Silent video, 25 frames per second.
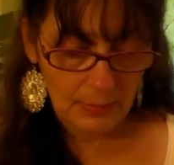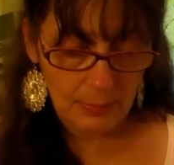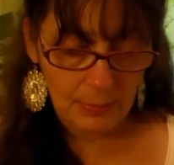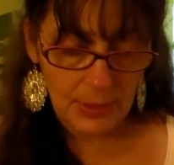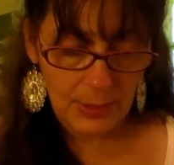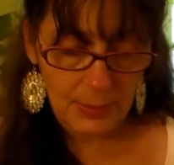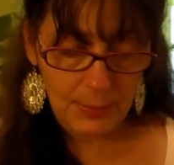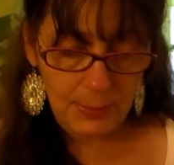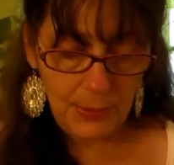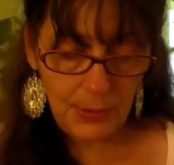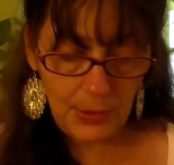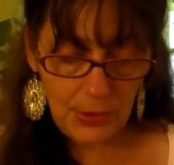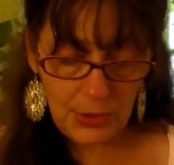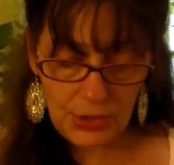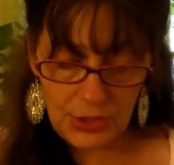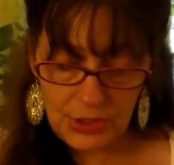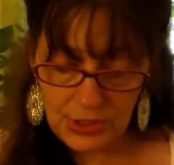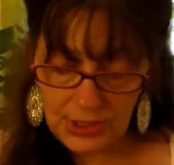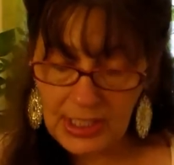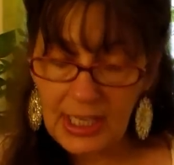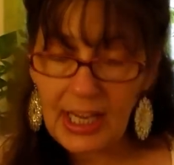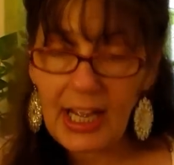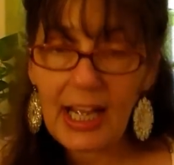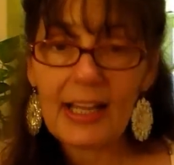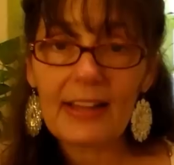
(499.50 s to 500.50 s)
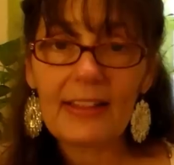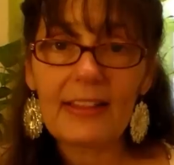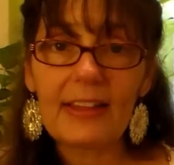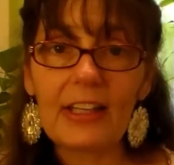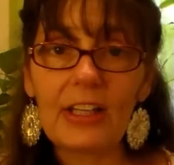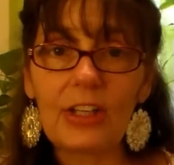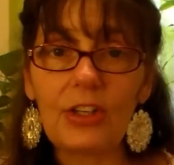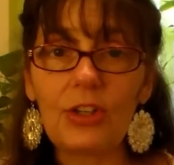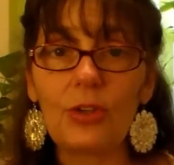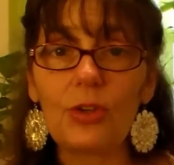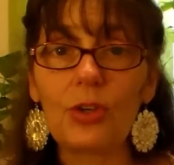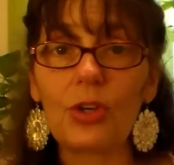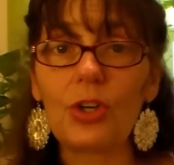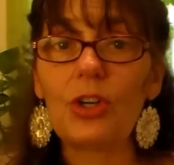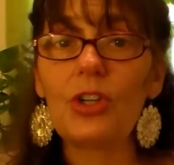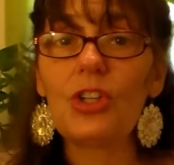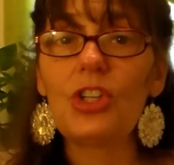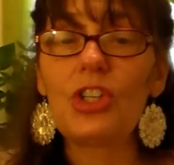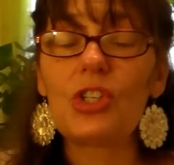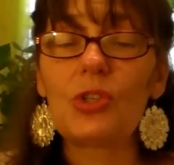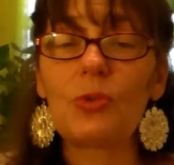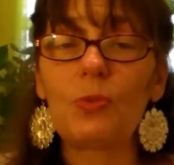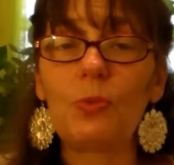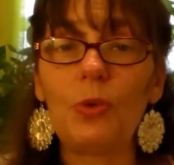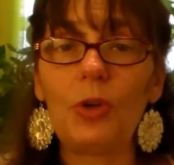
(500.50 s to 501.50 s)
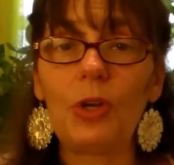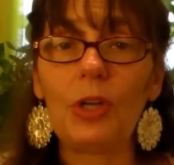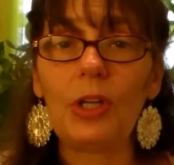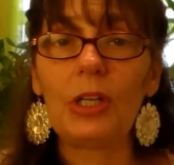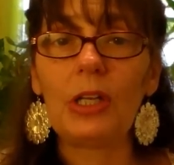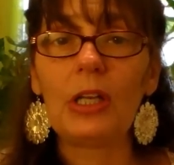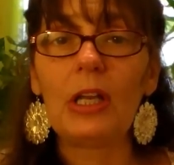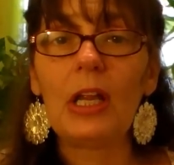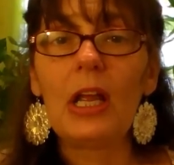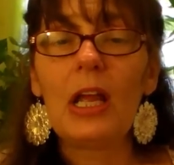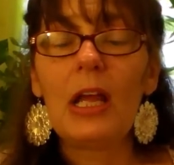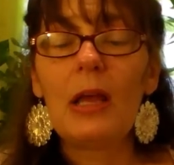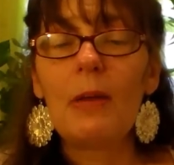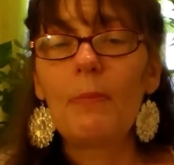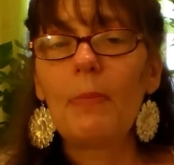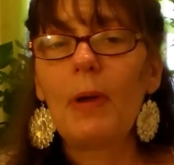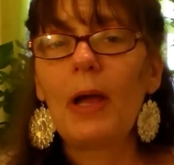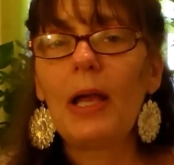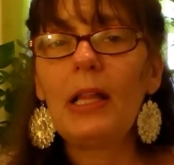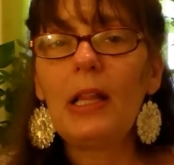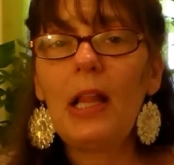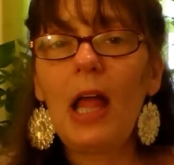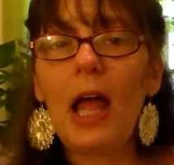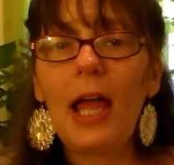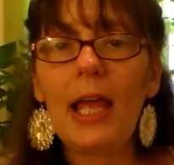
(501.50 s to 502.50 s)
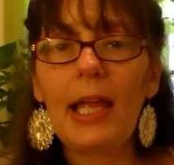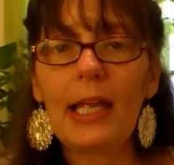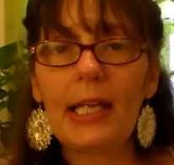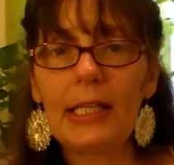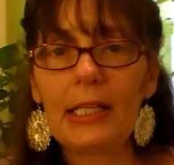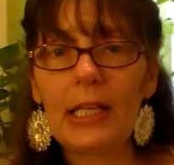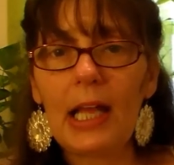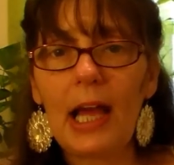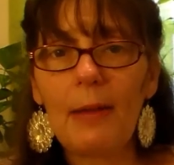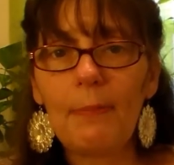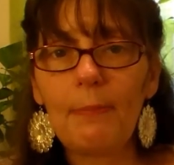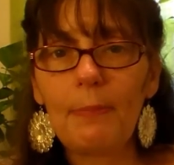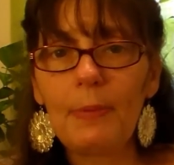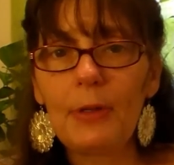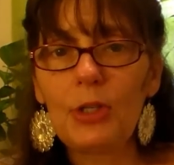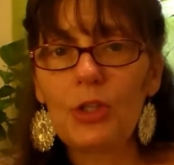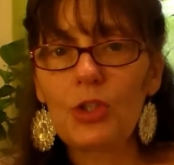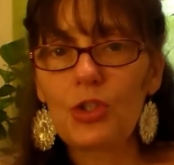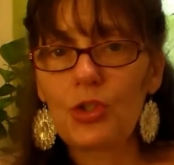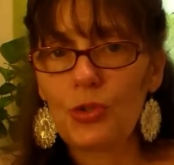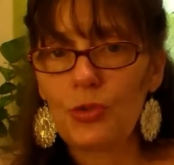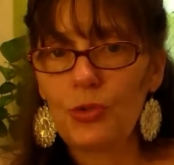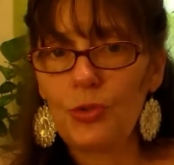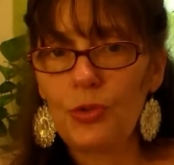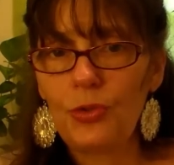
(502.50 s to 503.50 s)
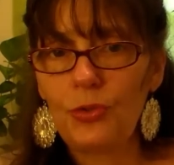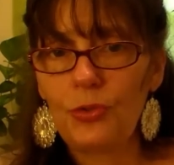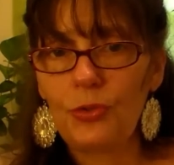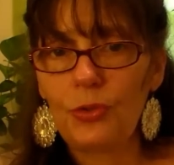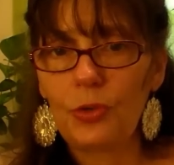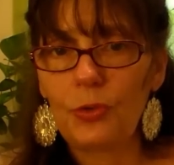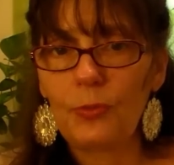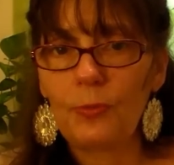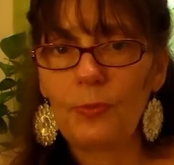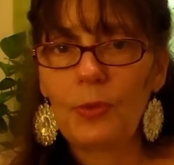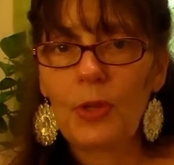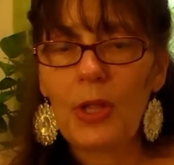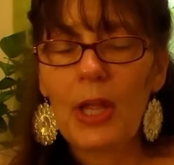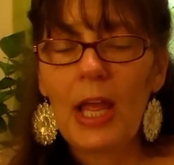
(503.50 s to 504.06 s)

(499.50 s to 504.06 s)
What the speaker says: Me personally, I think you hurt someone by lying, not being truthful.